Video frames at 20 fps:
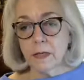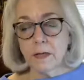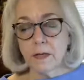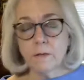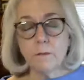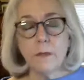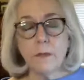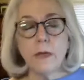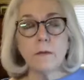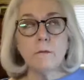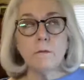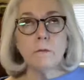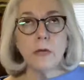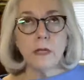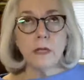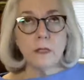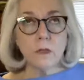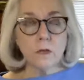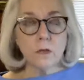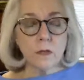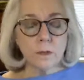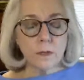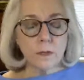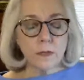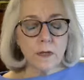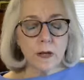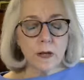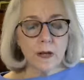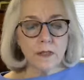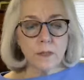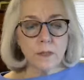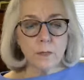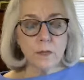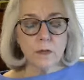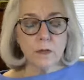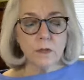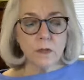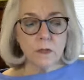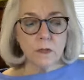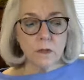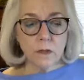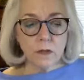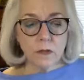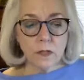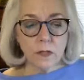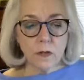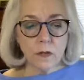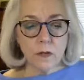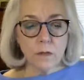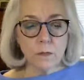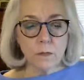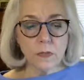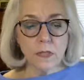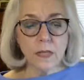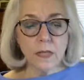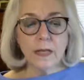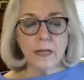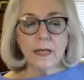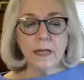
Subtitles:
I've made many trips to hospitals and nursing homes.